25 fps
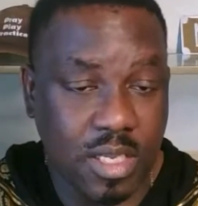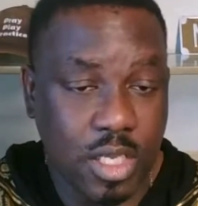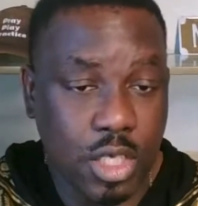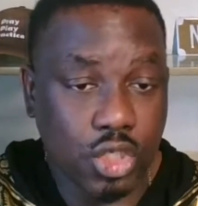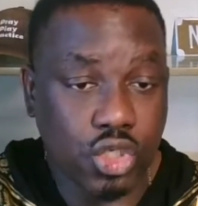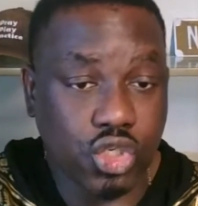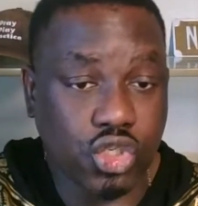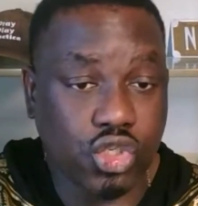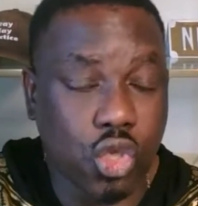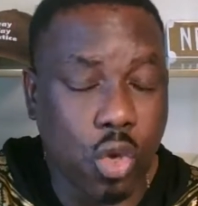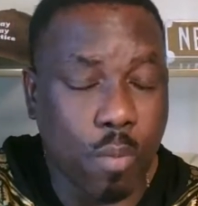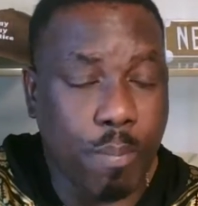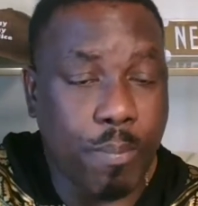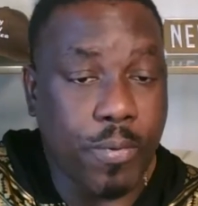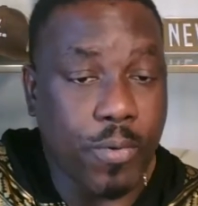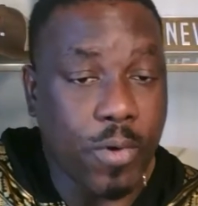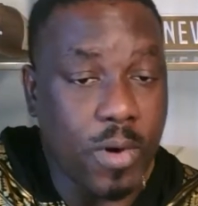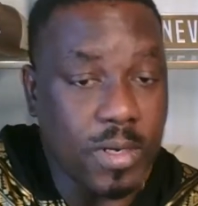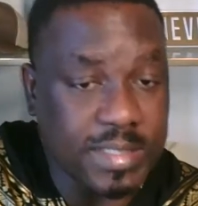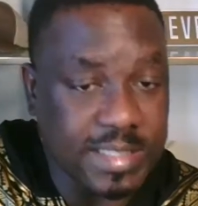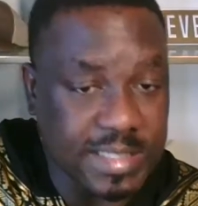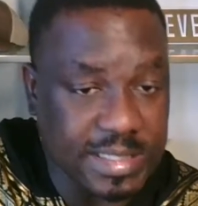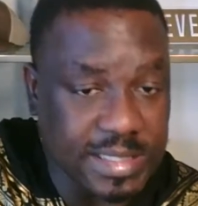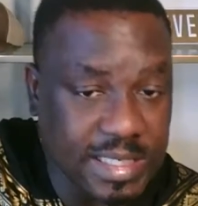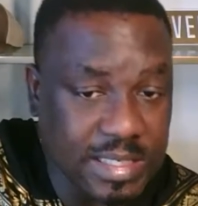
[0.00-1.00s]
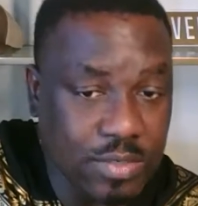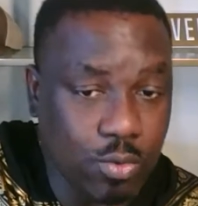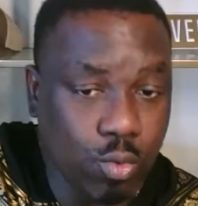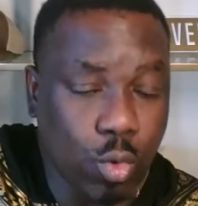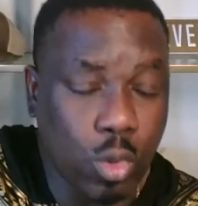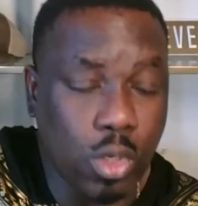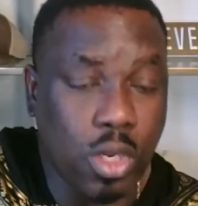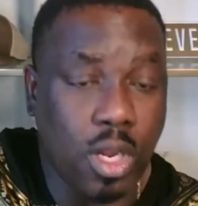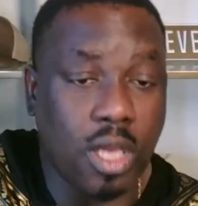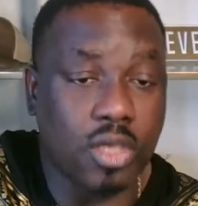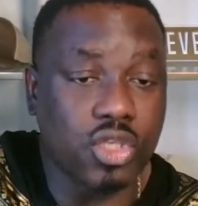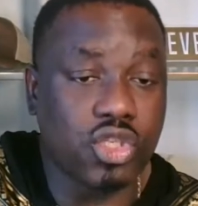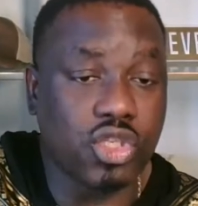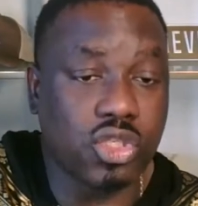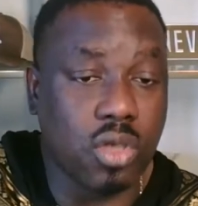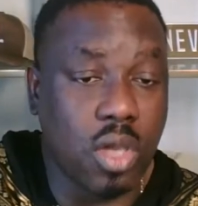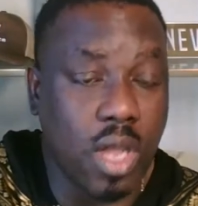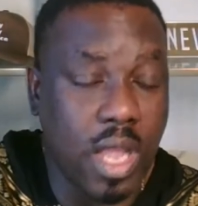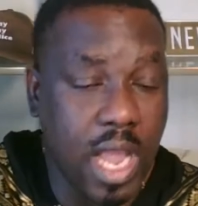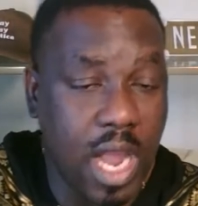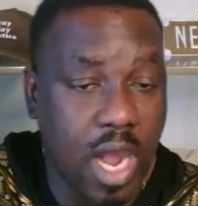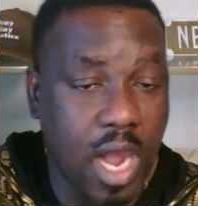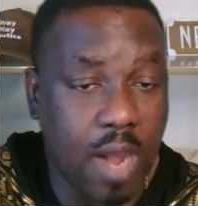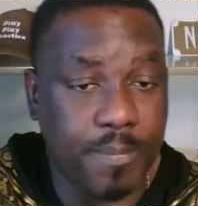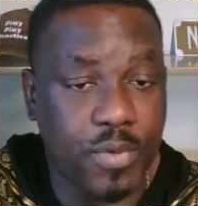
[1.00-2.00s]
So protein will also
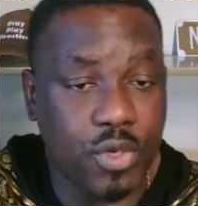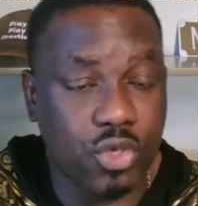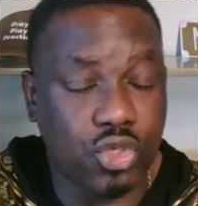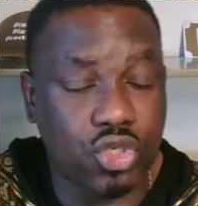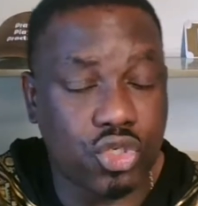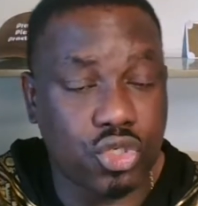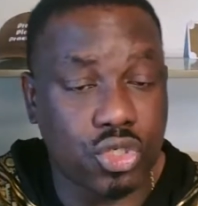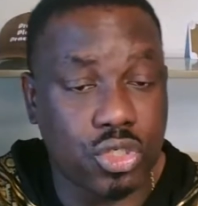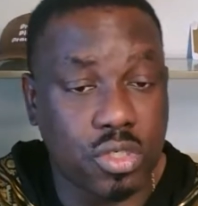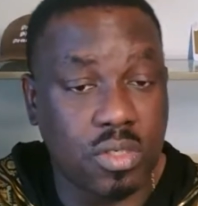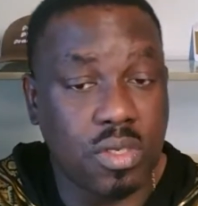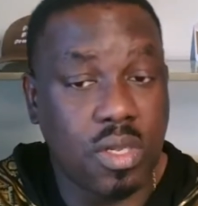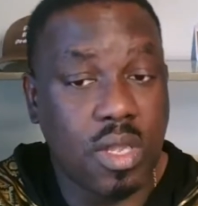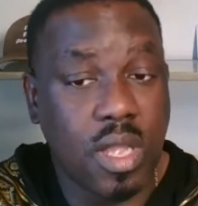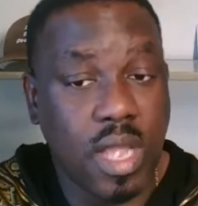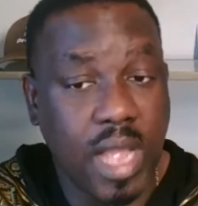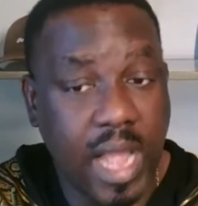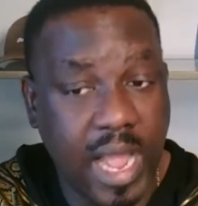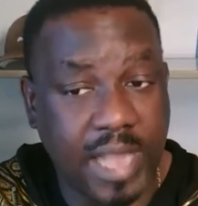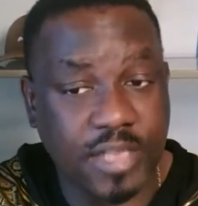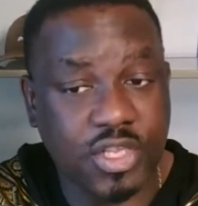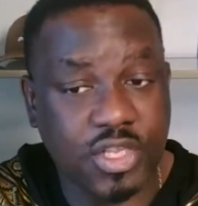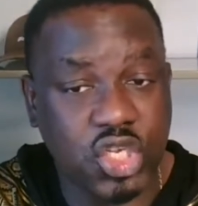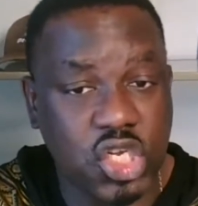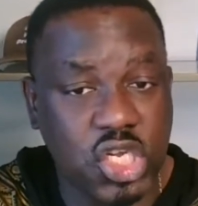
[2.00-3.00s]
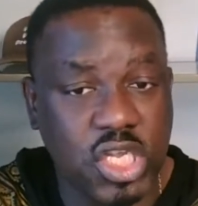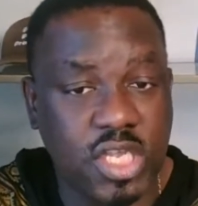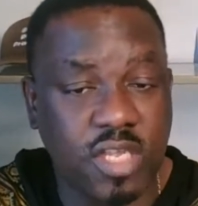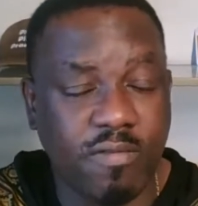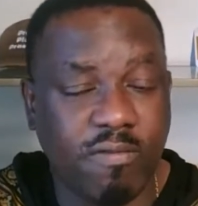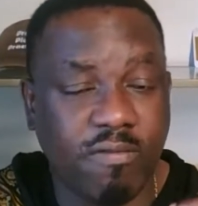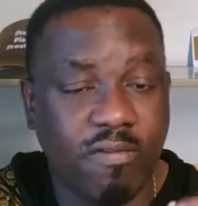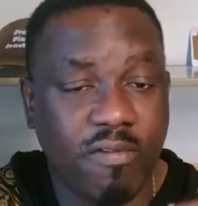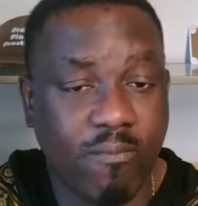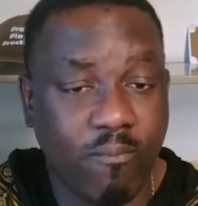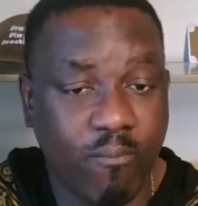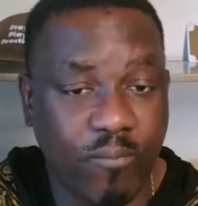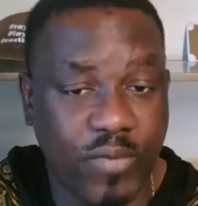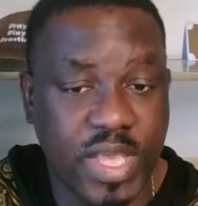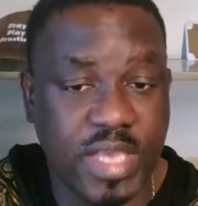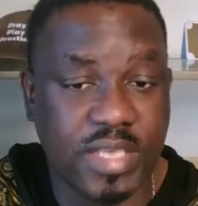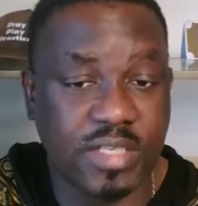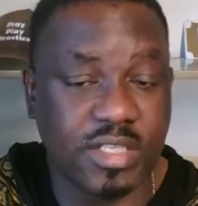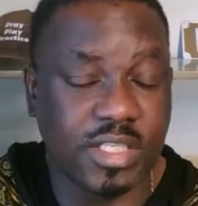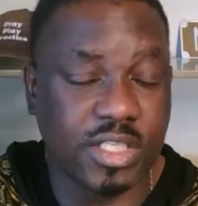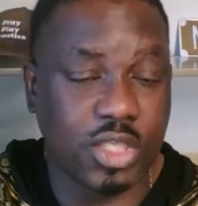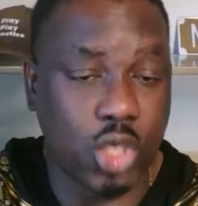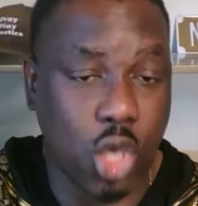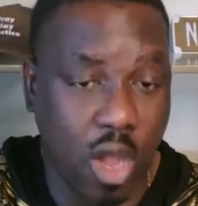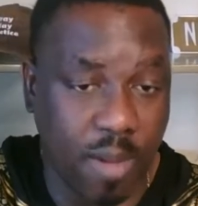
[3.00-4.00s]
help you to achieve
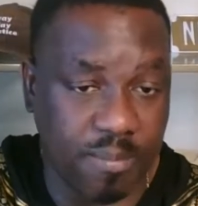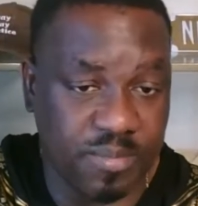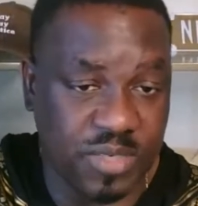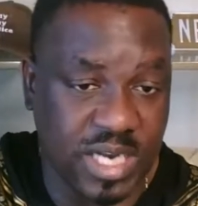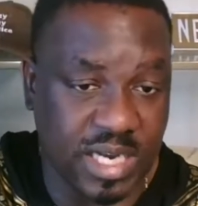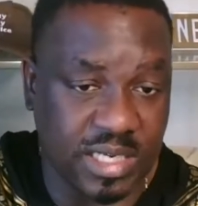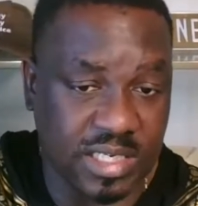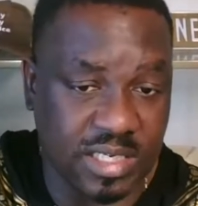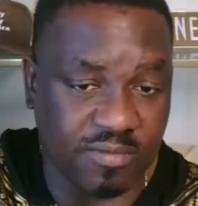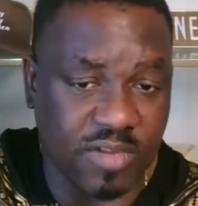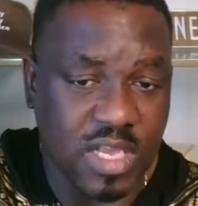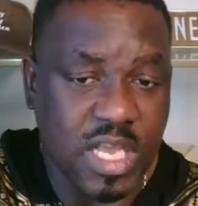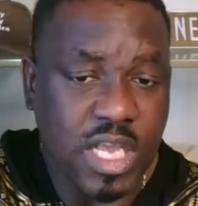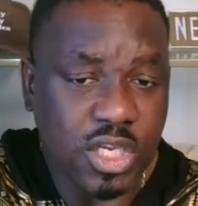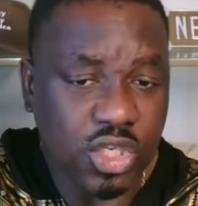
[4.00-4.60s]
this objective.